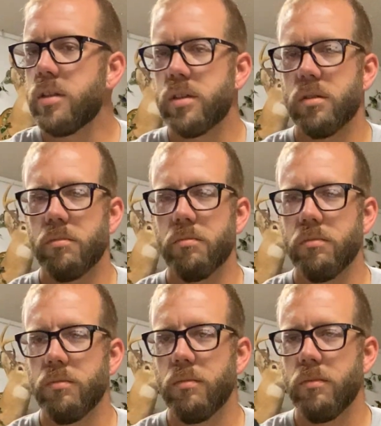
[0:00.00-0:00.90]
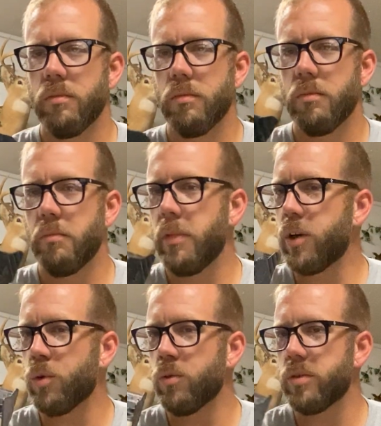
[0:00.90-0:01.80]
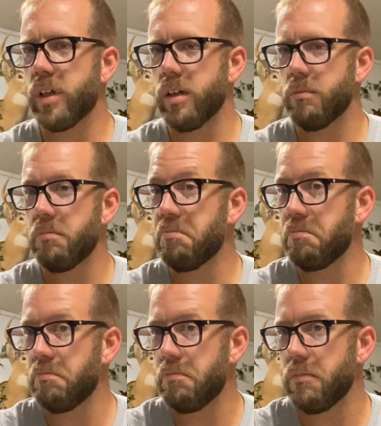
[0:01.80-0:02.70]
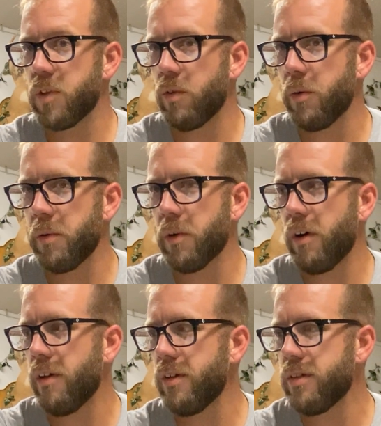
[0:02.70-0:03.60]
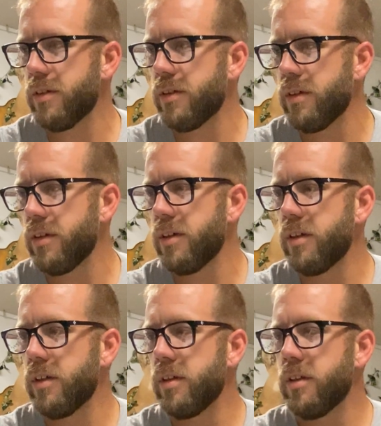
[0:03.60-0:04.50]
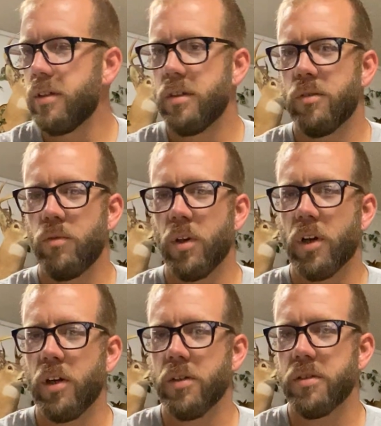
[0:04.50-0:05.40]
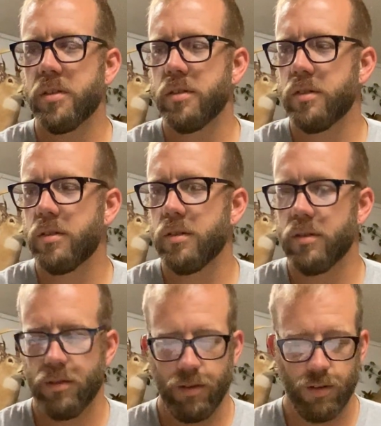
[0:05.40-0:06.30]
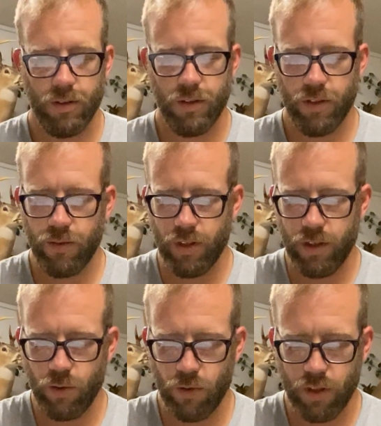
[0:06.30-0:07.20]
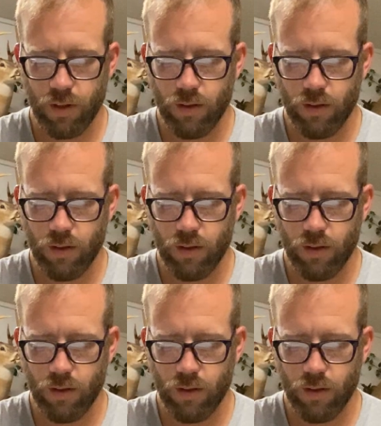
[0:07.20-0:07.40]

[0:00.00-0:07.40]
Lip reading: some medical tape, that's what we would call it. Roller gauze, very annoying.